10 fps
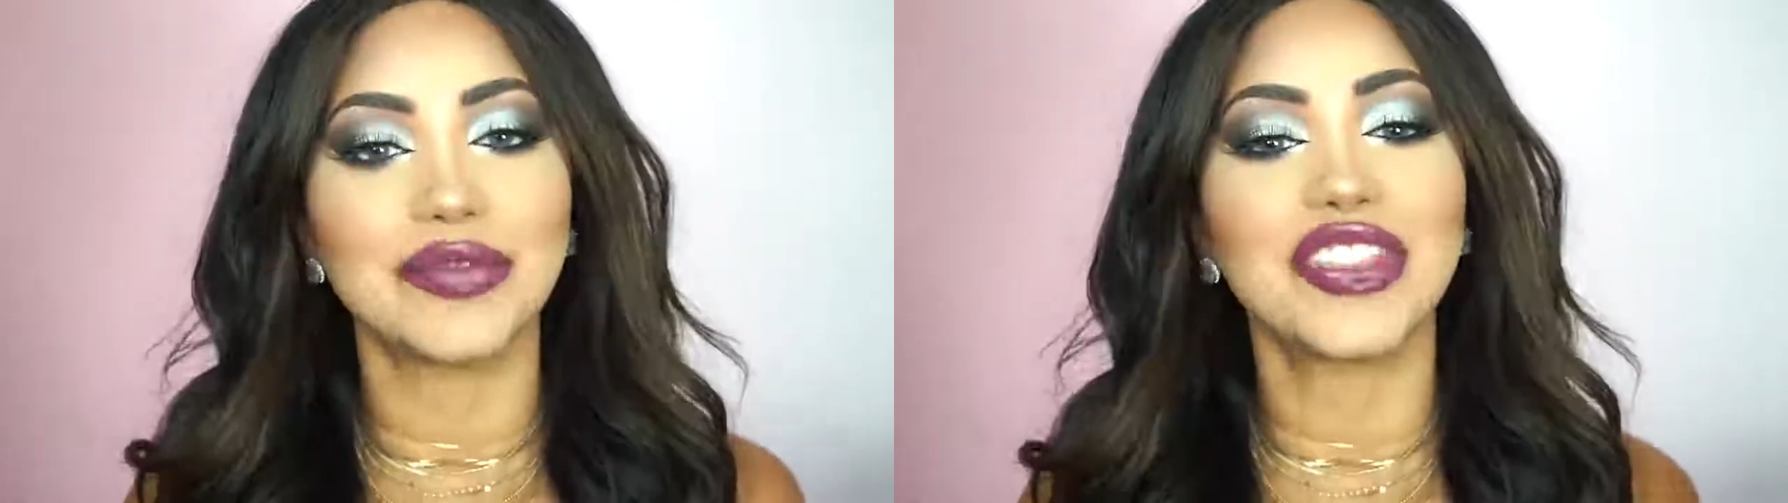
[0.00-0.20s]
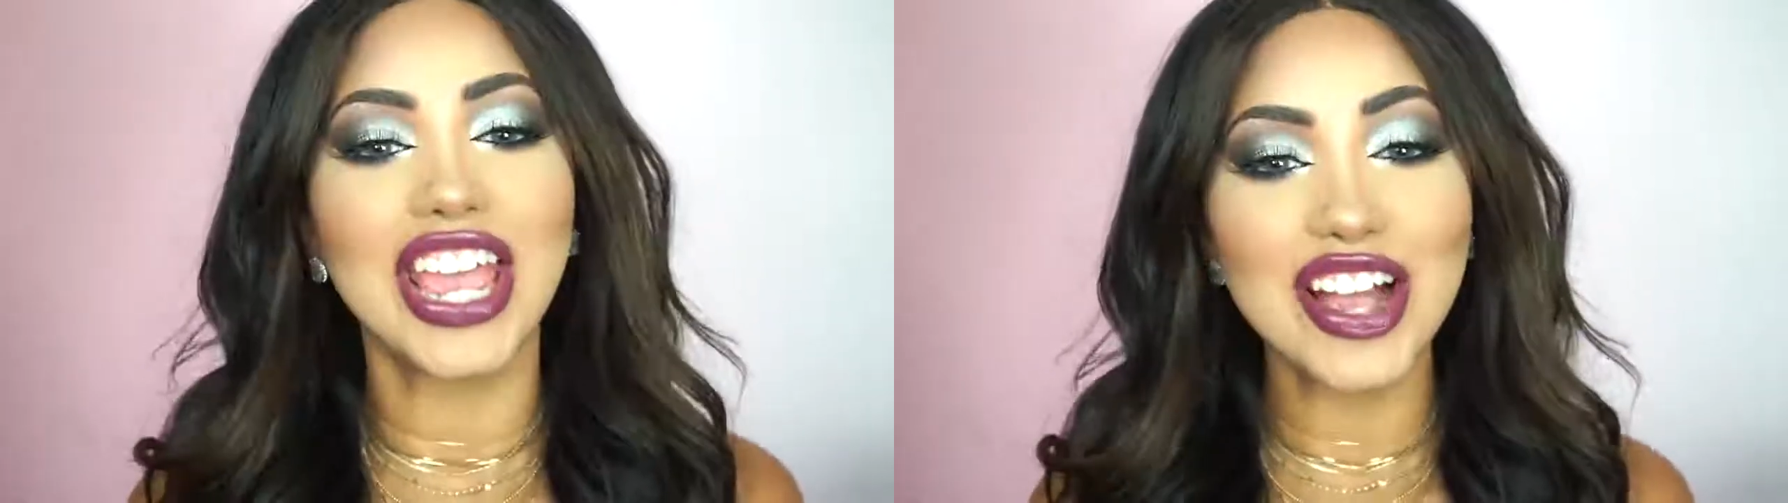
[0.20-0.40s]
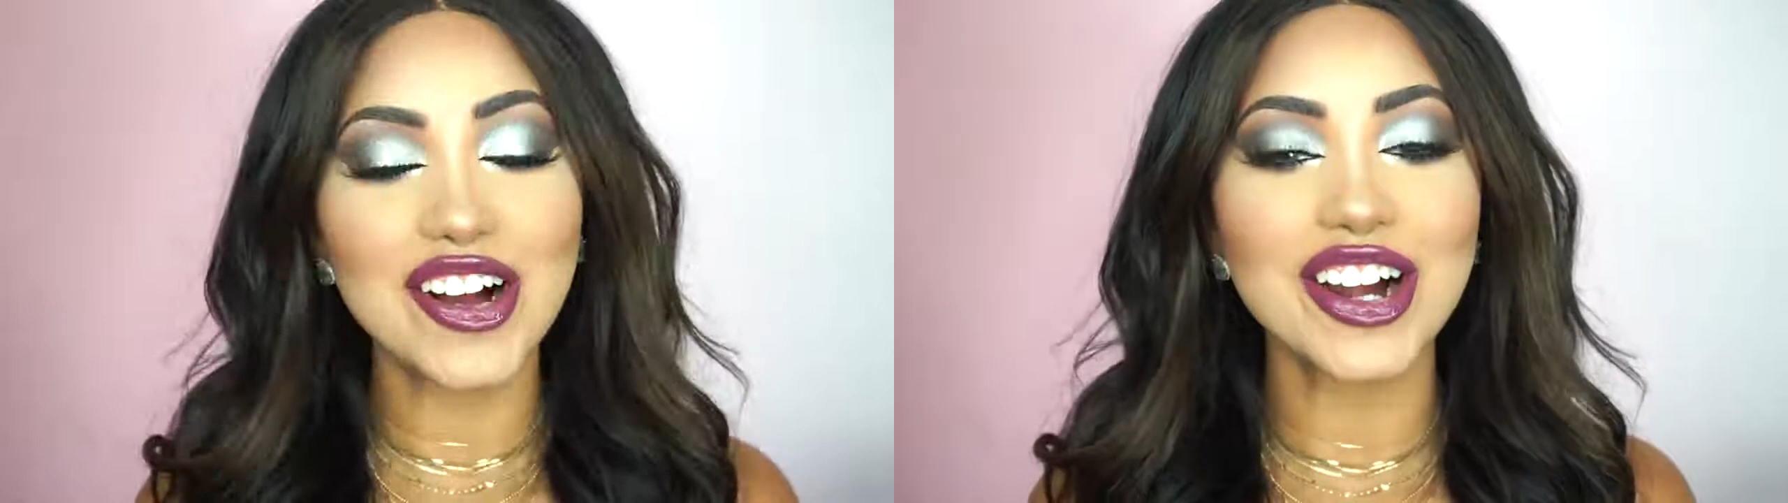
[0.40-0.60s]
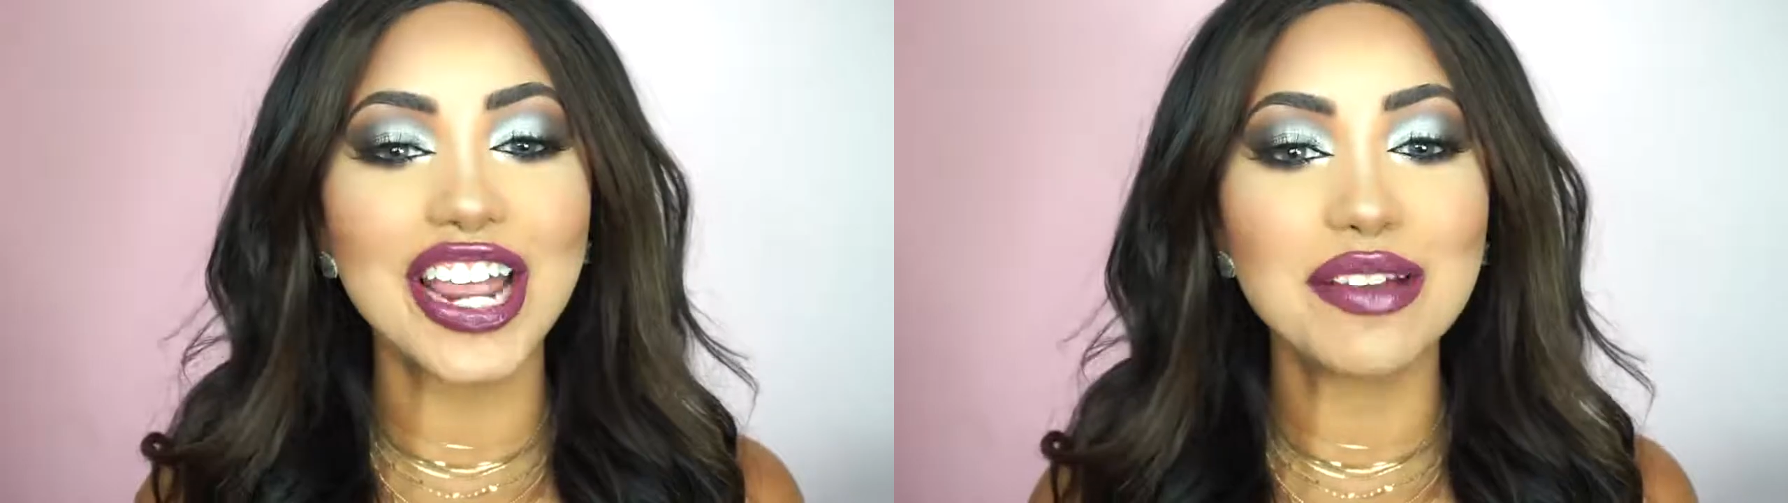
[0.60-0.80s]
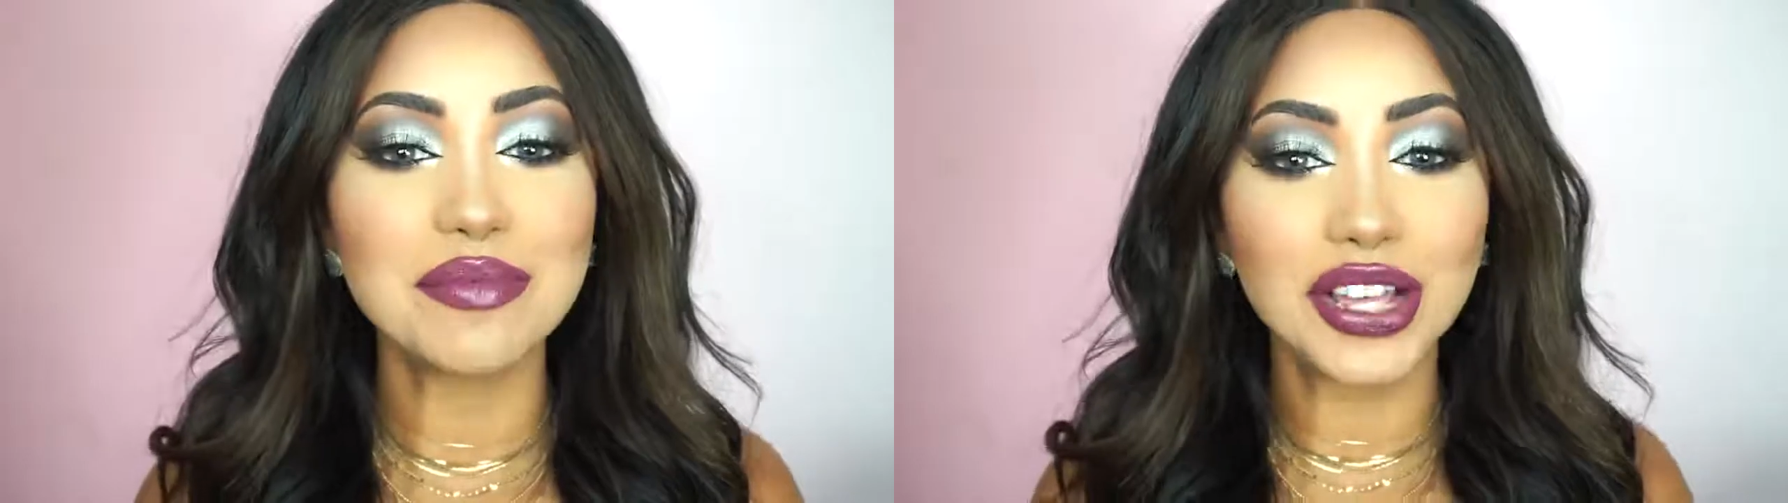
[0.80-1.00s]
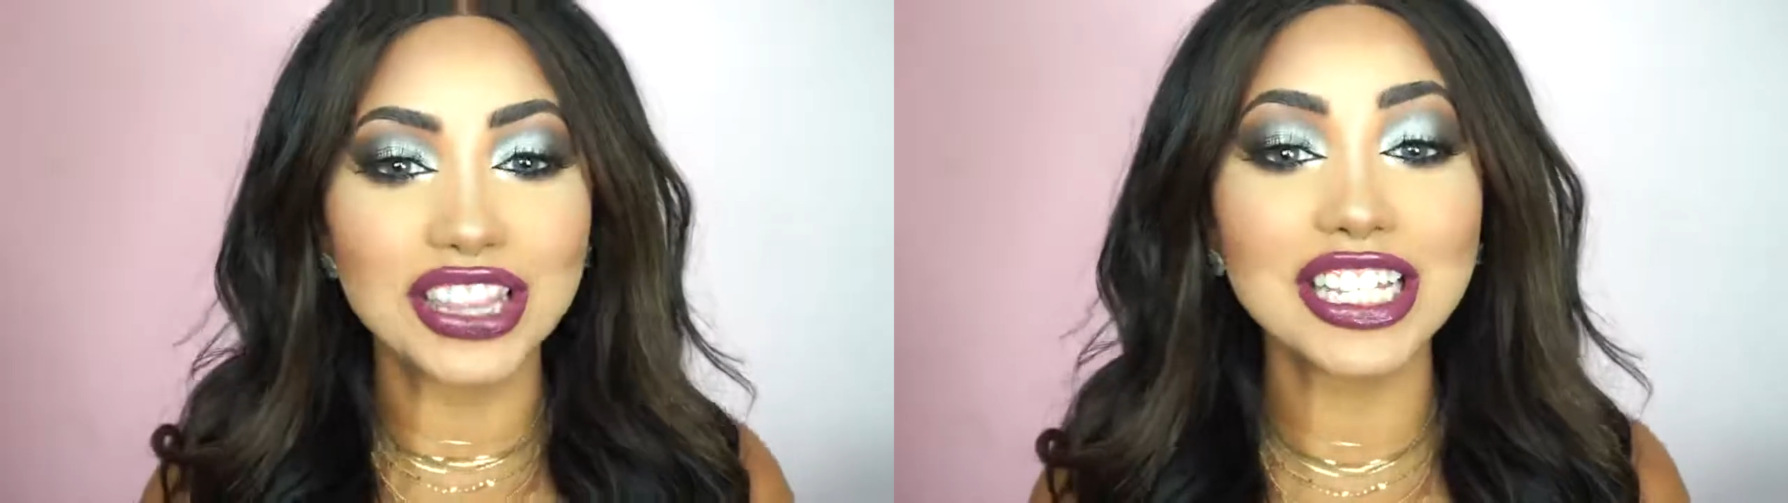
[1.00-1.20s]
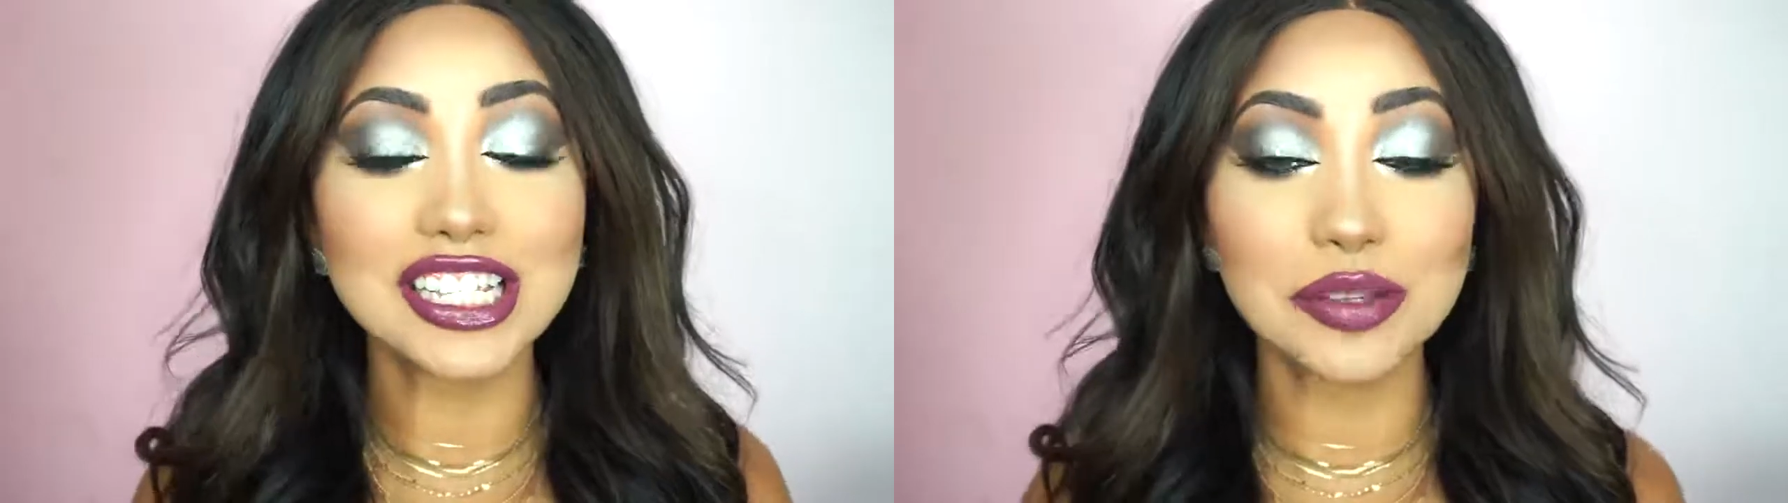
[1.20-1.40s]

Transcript: They are a monthly